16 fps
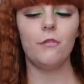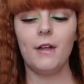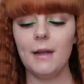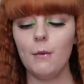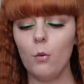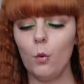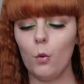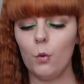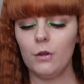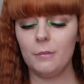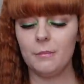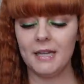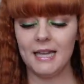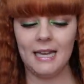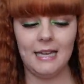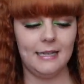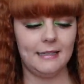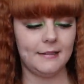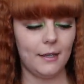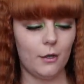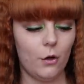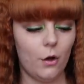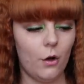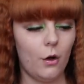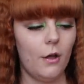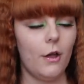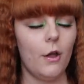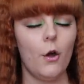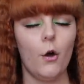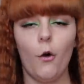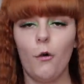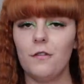They were all the bikinis I got.
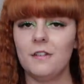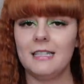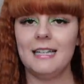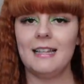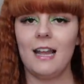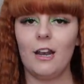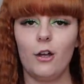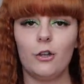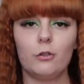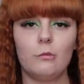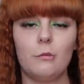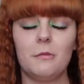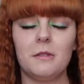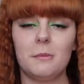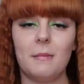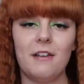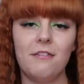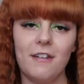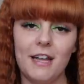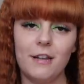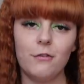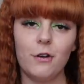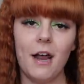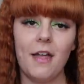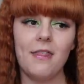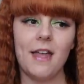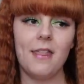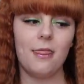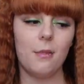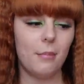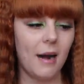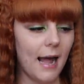Obviously that last one was my favourite, and
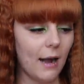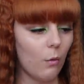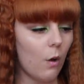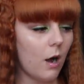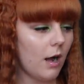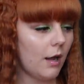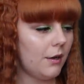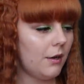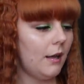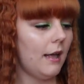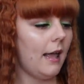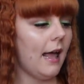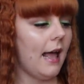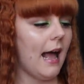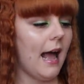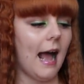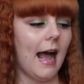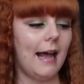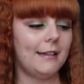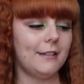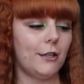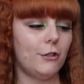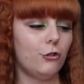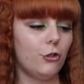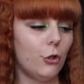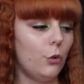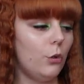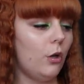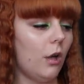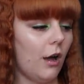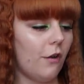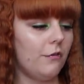then the black one, and I do
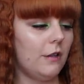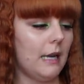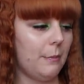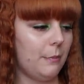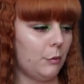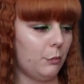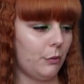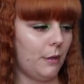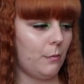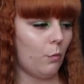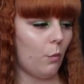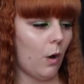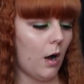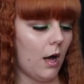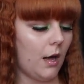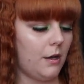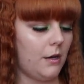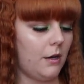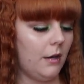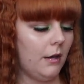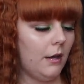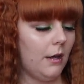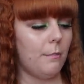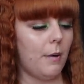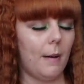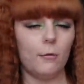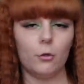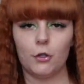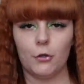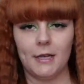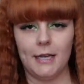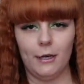love the leopard print one, but I'm
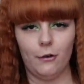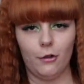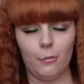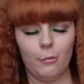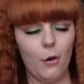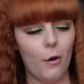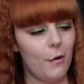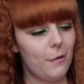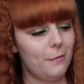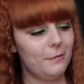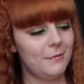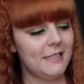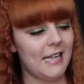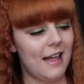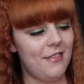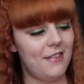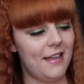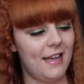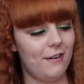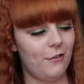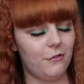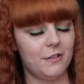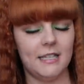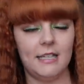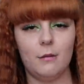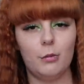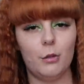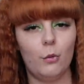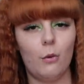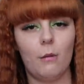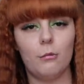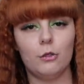not so keen on the bottoms, and then obviously the
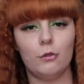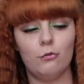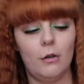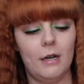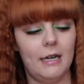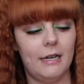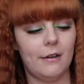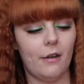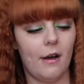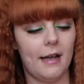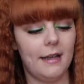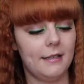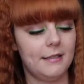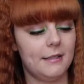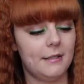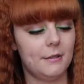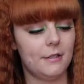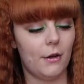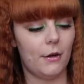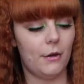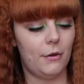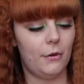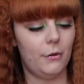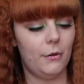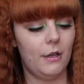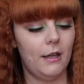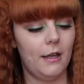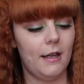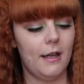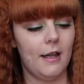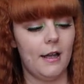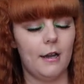blue one was really nice. So
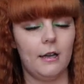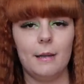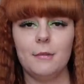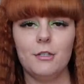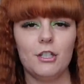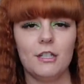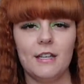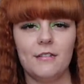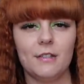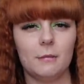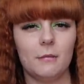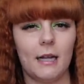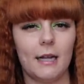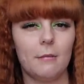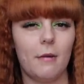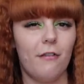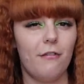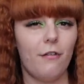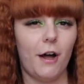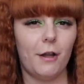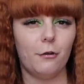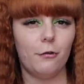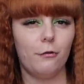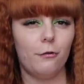let me just give some like my final